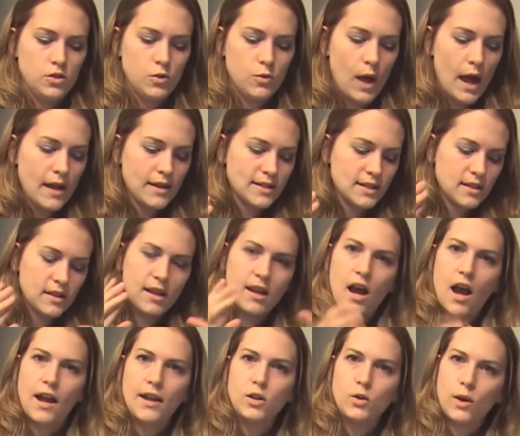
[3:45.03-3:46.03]
you ask the
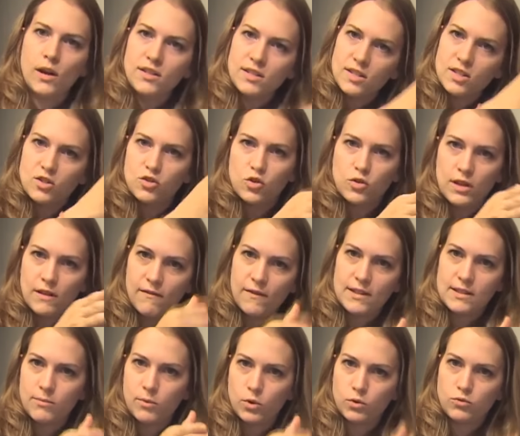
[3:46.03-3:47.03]
guy who has this
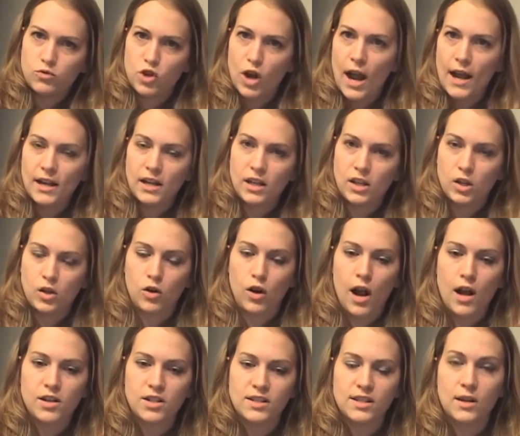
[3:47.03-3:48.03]
invisible dragon in the
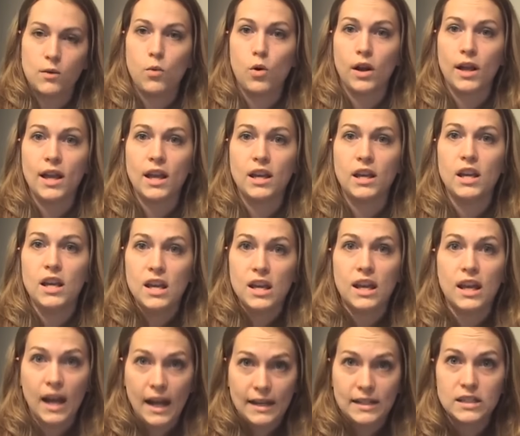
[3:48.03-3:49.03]
garage. He's like, "Well, can
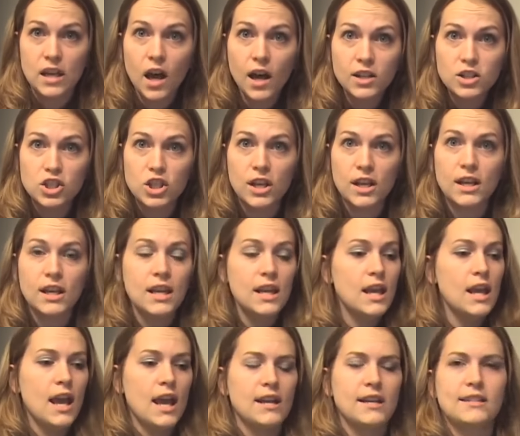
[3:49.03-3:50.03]
can I touch it?"
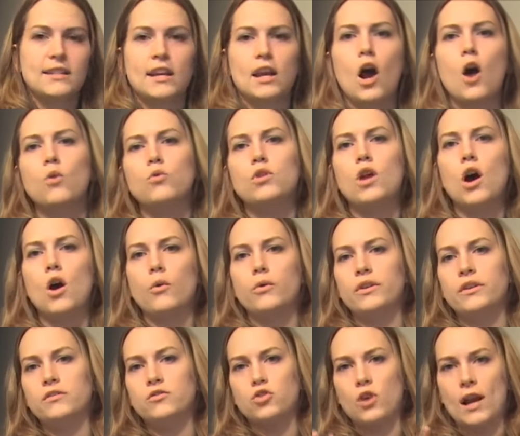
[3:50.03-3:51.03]
And he's like, "Oh no,
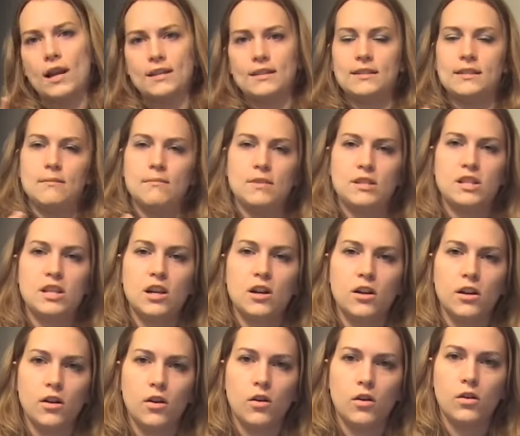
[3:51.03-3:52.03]
the dragon's
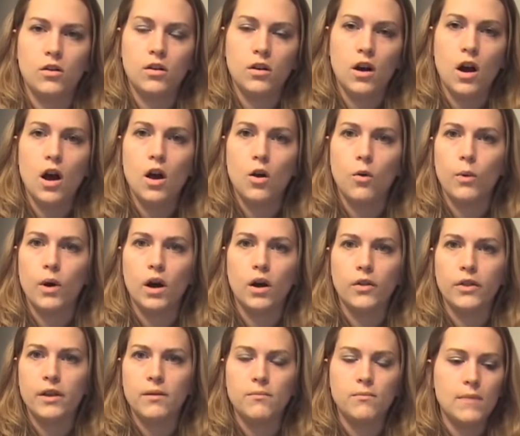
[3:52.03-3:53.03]
immaterial." Oh
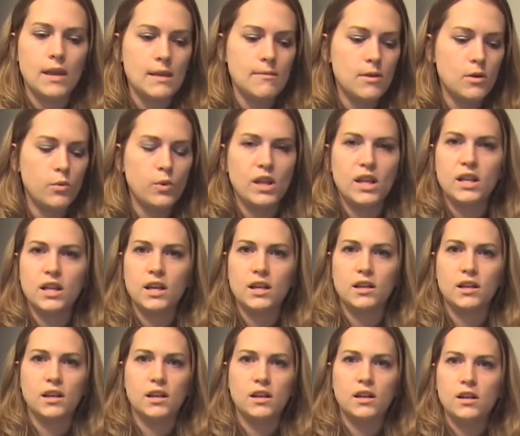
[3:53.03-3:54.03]
well, then maybe we
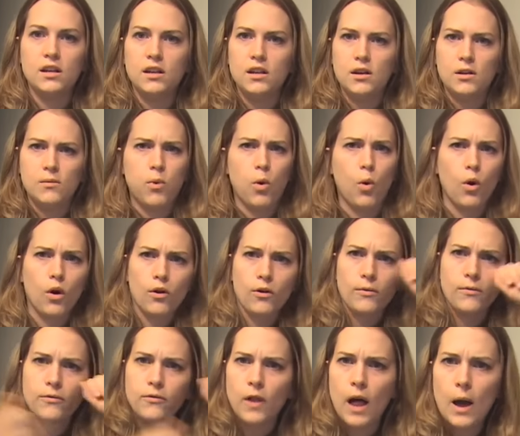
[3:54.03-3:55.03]
can
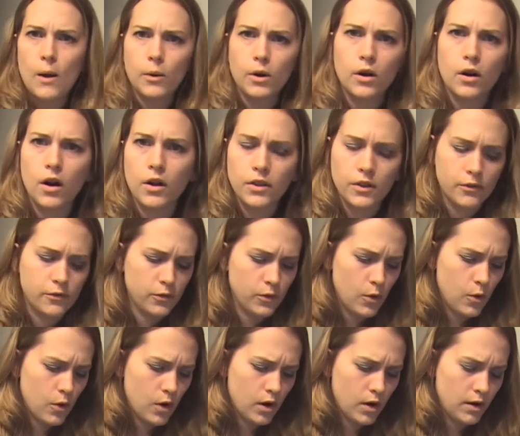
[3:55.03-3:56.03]
pour flour on the
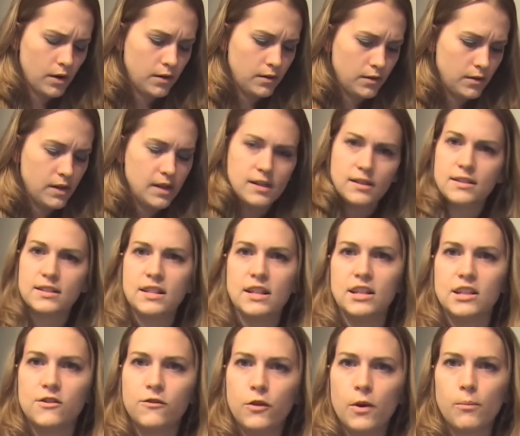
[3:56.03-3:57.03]
floor and see
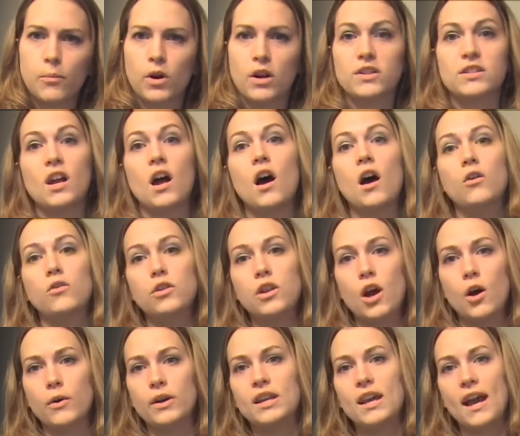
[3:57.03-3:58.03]
his footprints. Oh,
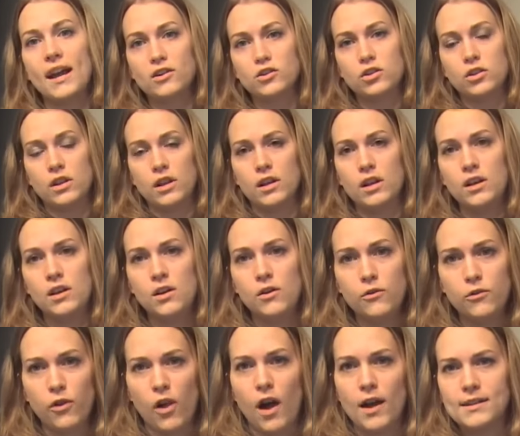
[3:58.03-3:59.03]
no, he actually
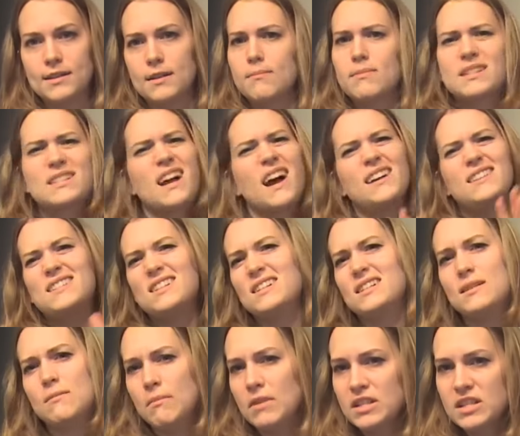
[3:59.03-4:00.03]
flies. And besides,
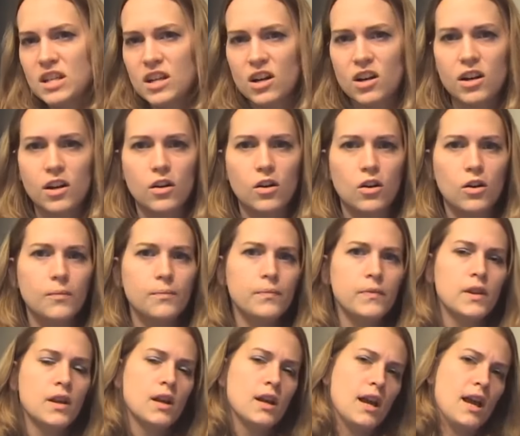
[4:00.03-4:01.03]
he's immaterial.
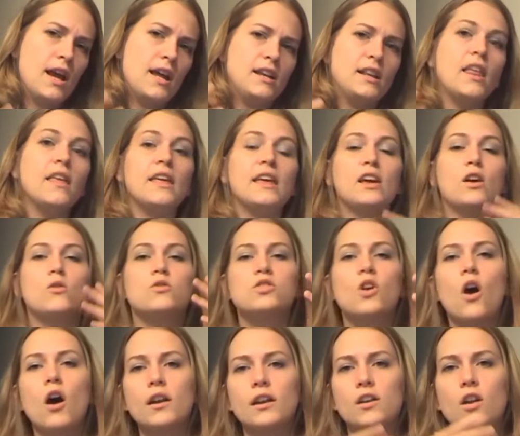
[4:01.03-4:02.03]
And it goes
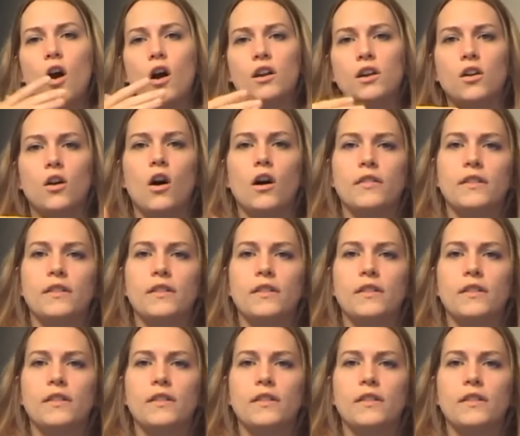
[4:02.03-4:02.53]
on and on and